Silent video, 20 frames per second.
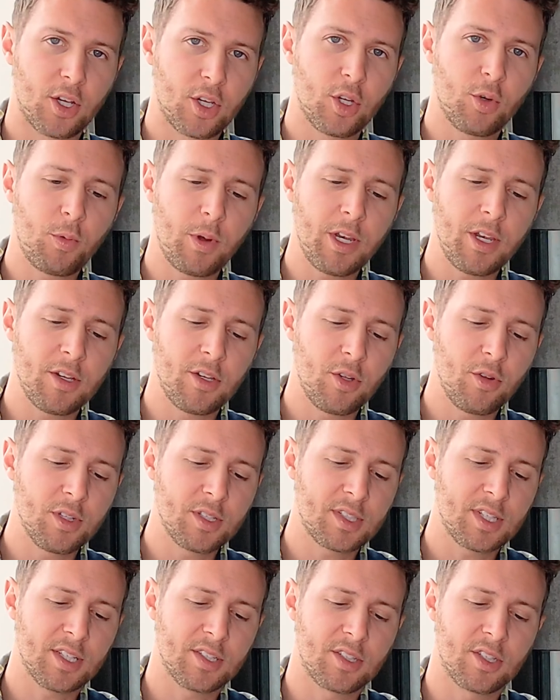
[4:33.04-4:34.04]
A good way to do
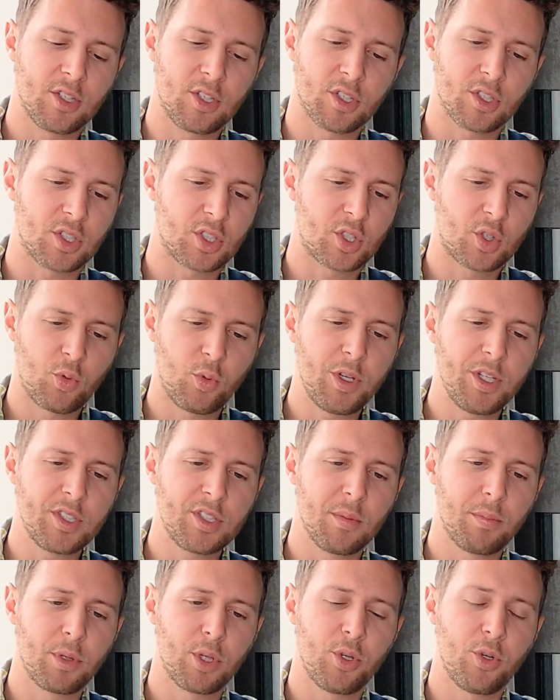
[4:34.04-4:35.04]
this is to just squeeze
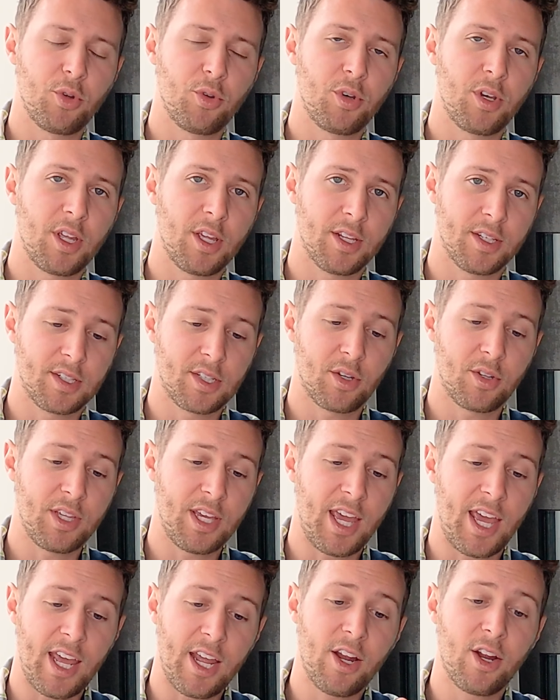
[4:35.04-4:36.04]
the balloon until
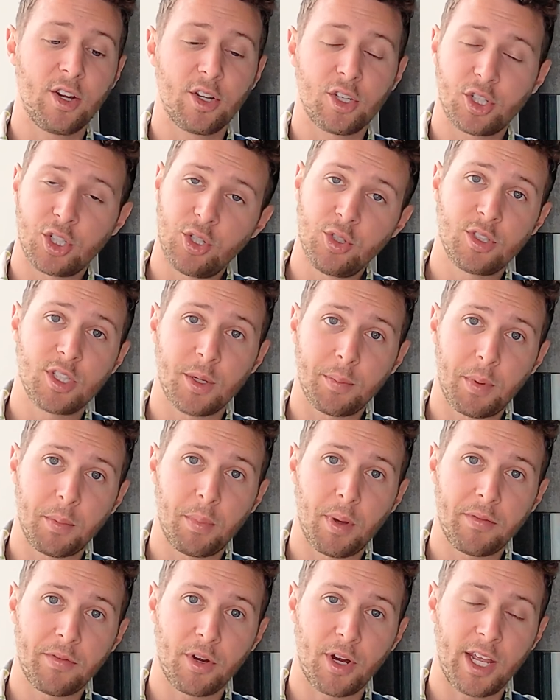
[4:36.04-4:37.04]
the air shoots up
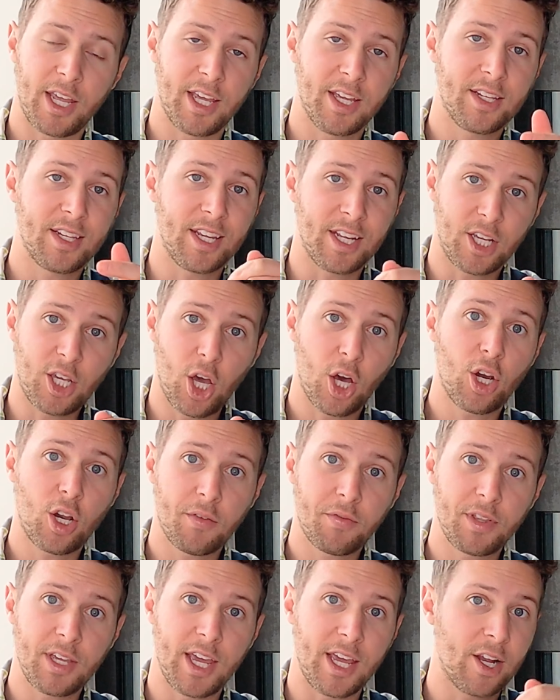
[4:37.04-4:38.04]
above your hand and cut
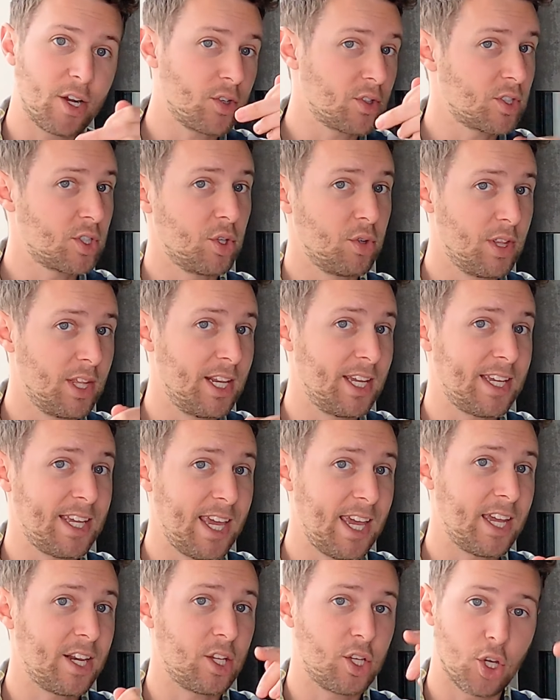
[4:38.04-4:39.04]
off the air so that it
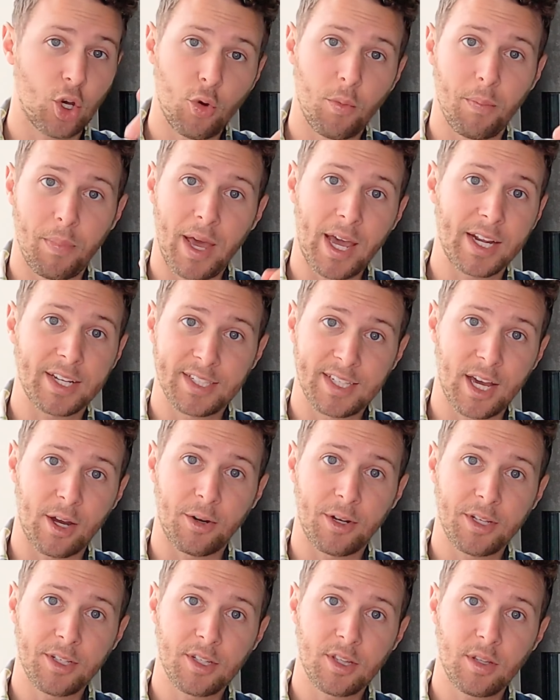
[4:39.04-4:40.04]
can't go back
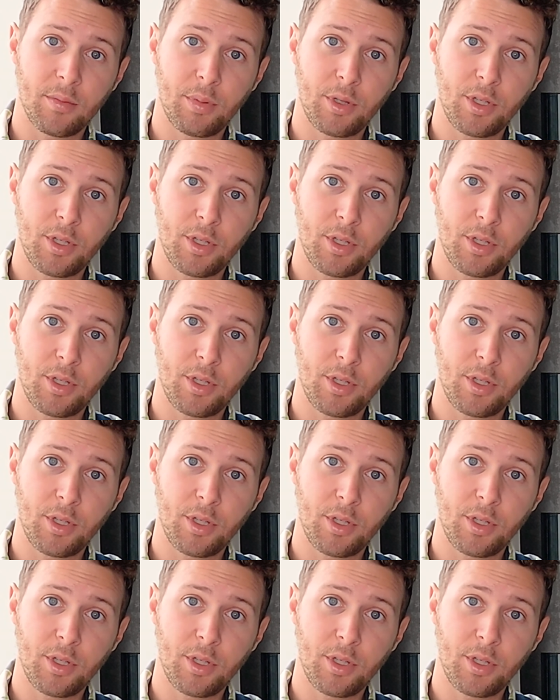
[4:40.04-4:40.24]
down into the